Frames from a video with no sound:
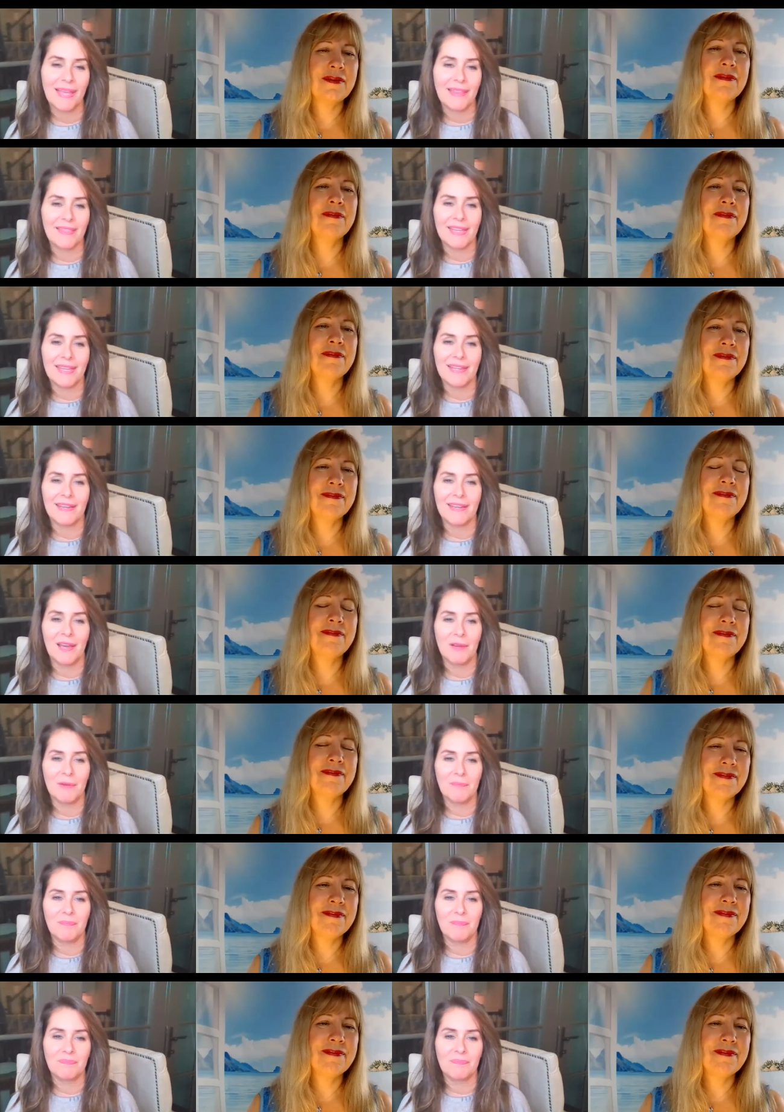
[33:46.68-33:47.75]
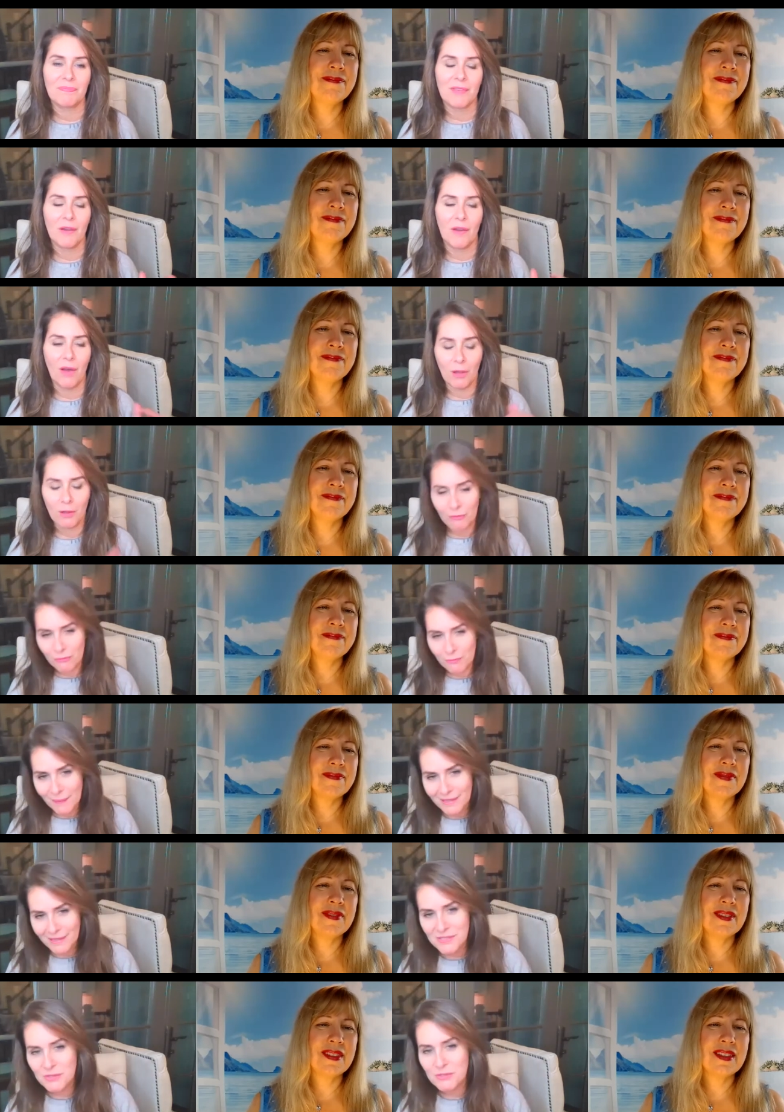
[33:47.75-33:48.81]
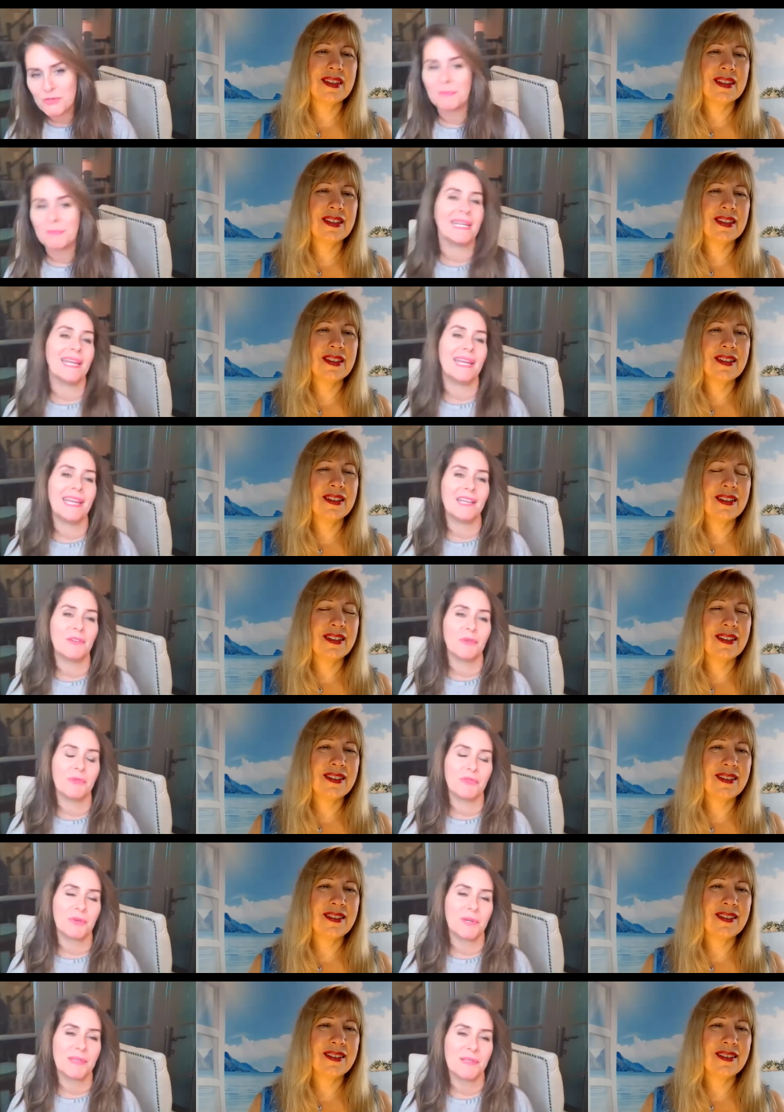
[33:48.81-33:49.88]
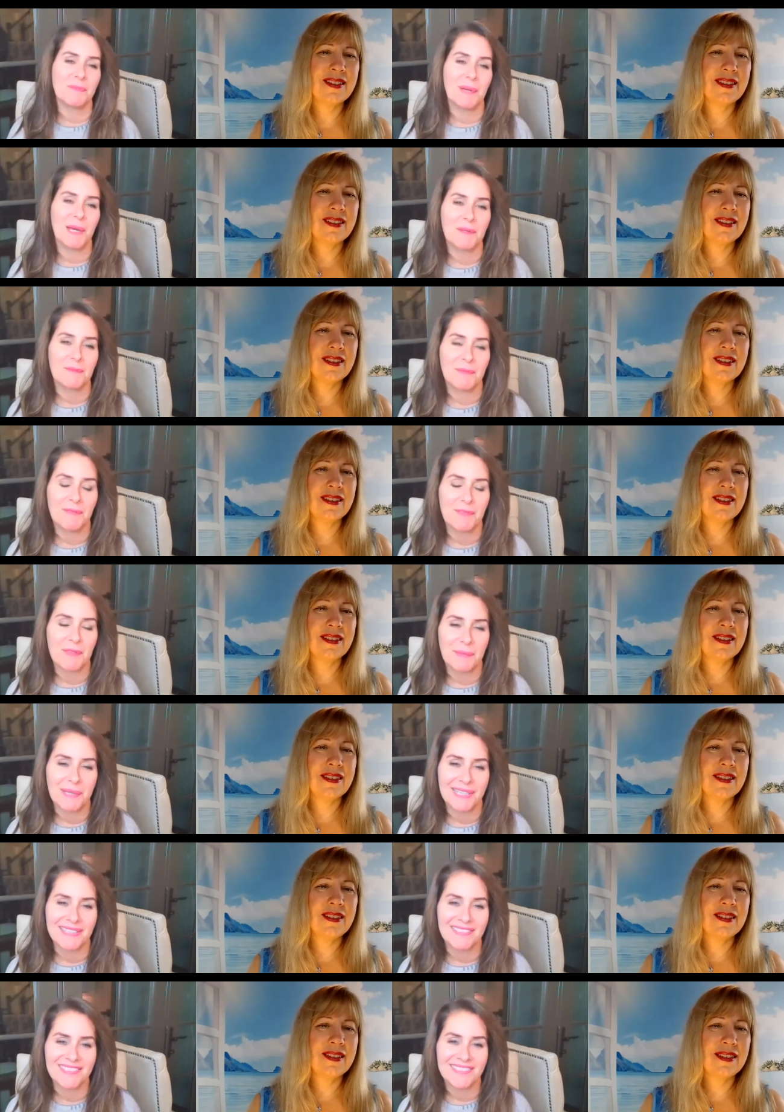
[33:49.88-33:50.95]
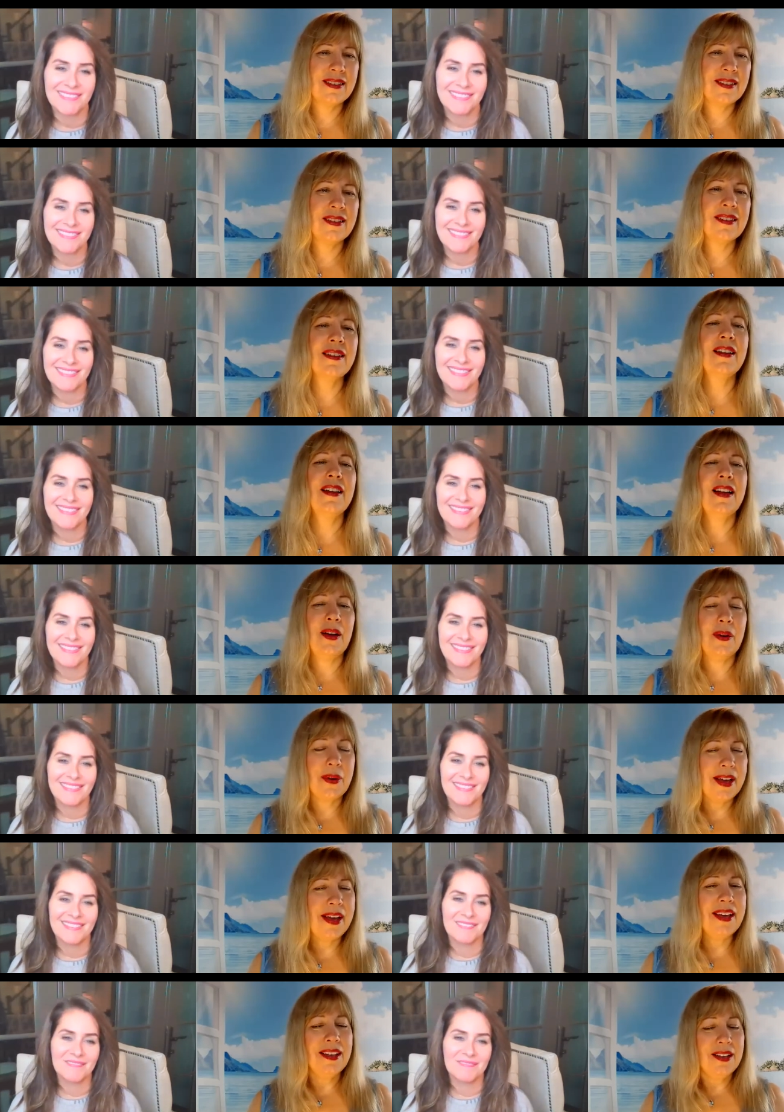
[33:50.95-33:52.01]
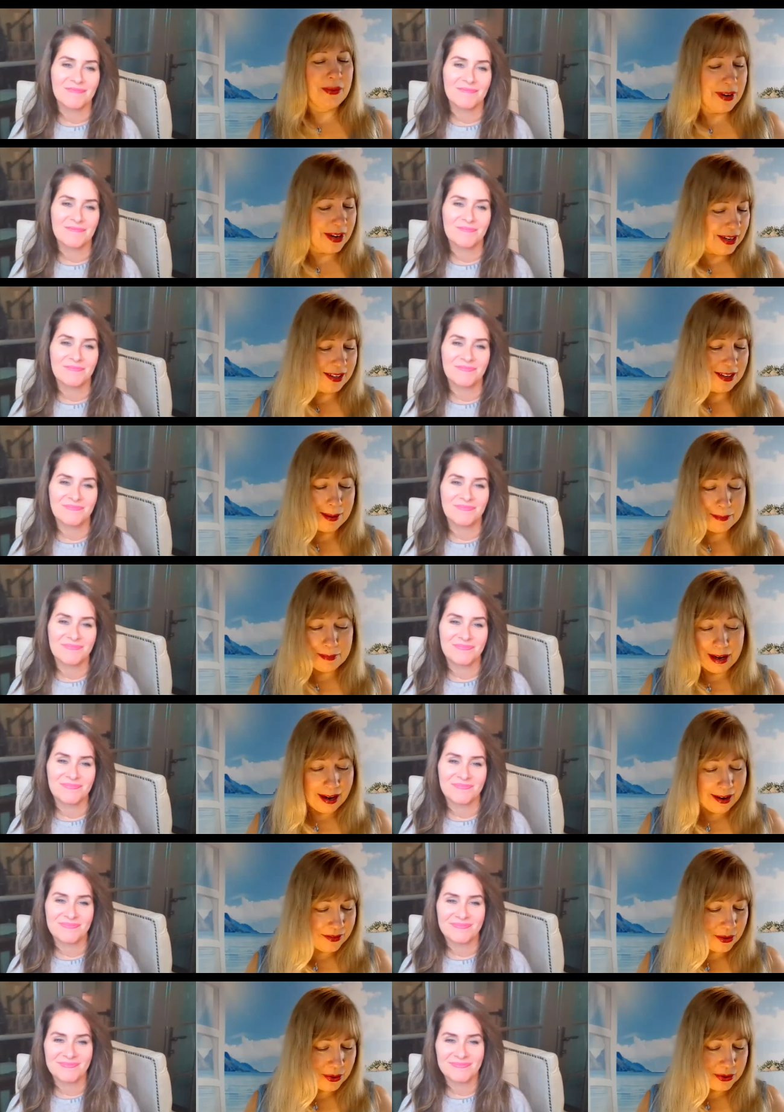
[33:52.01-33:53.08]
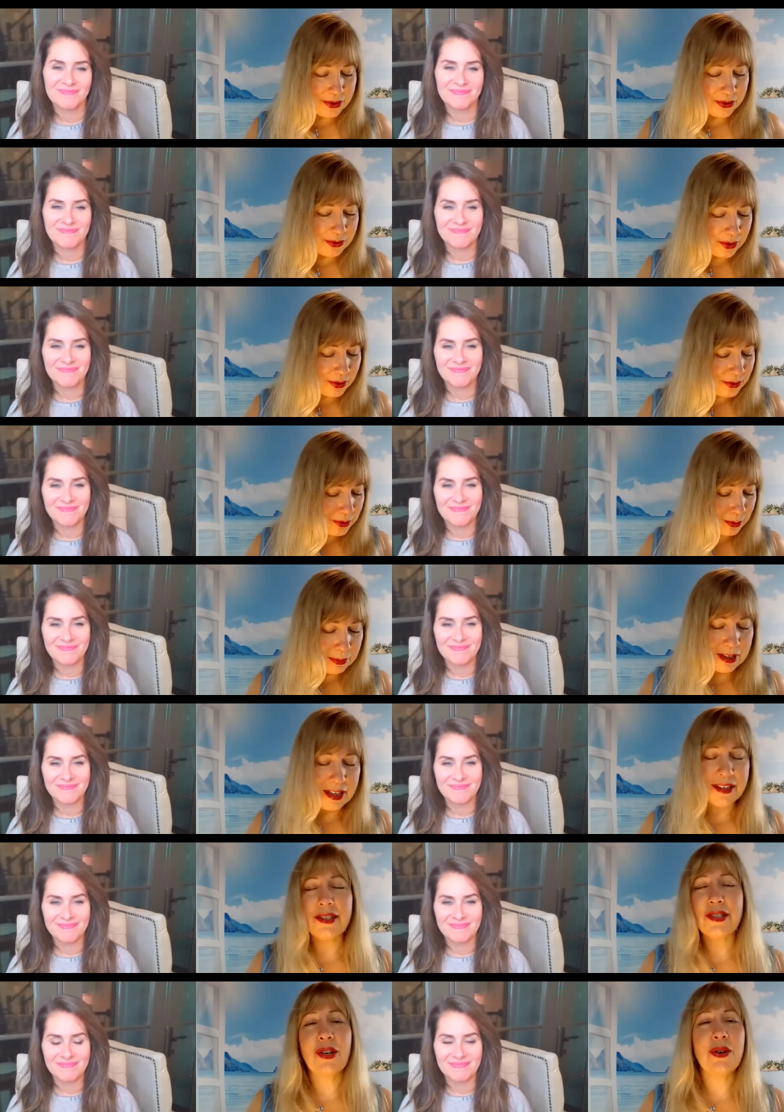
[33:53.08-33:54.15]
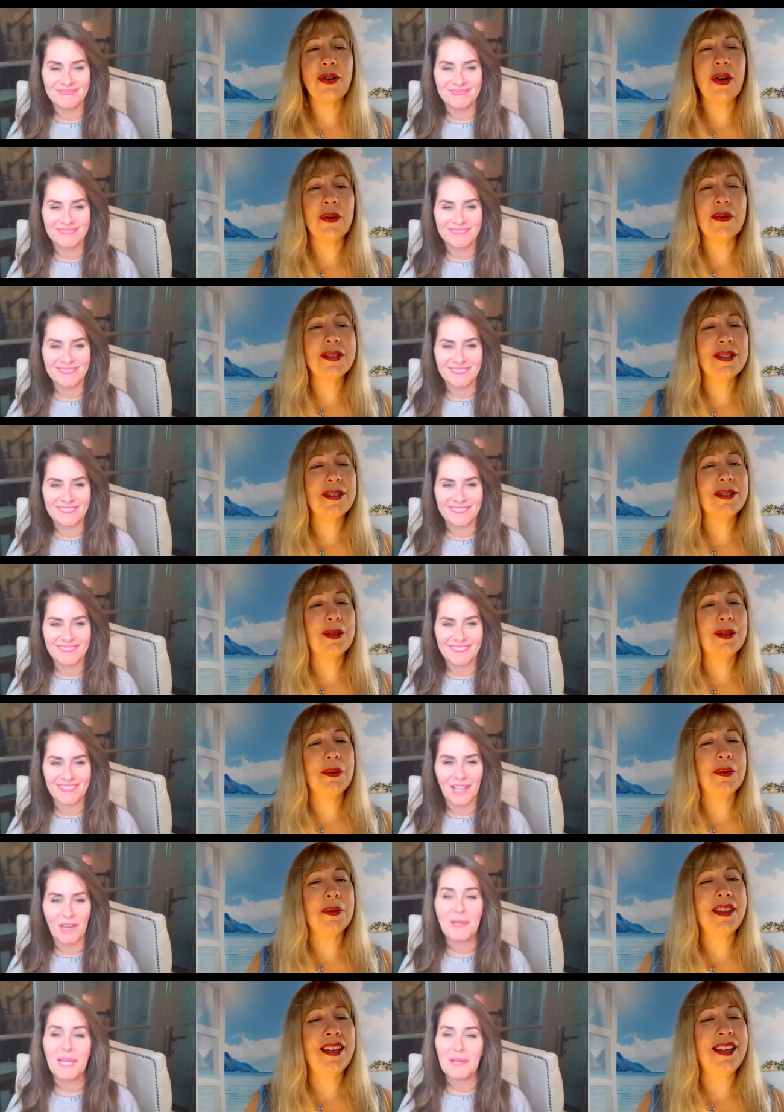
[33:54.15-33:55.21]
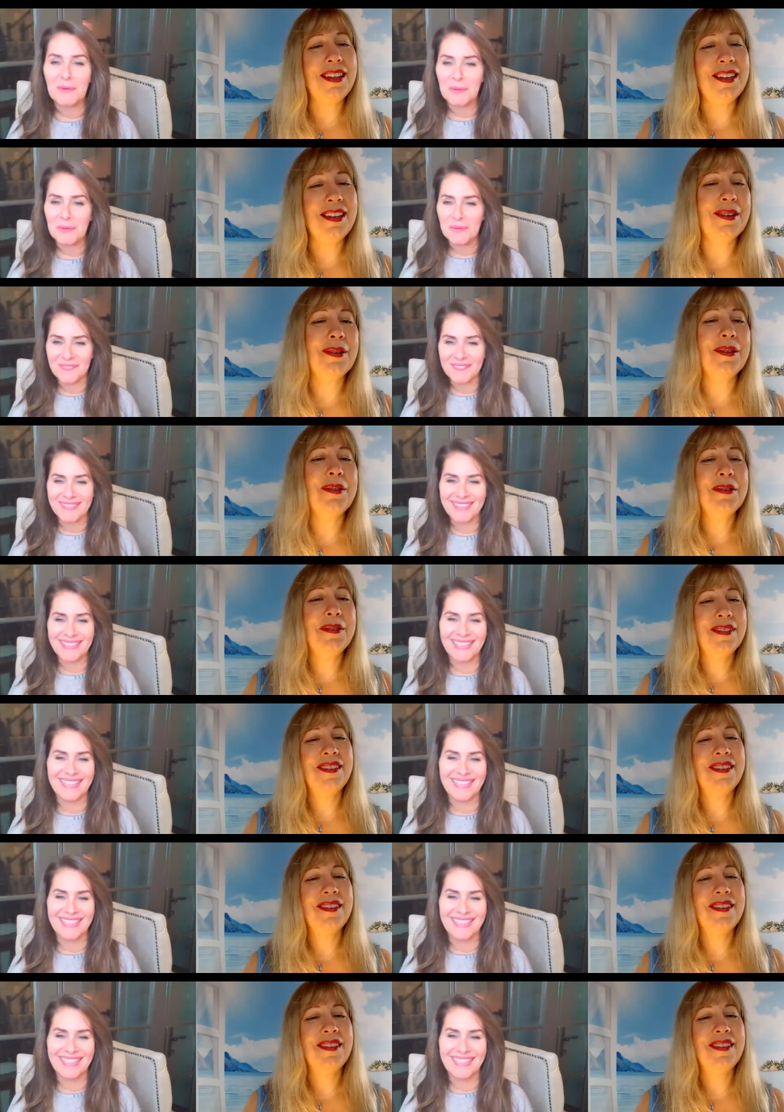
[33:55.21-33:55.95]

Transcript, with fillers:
Speaker 1: And then um, all of my social media handles are at the bottom of the page.
Speaker 2: Okay, great. Yeah, I have those. Those will be in the show notes. So okay. thank you.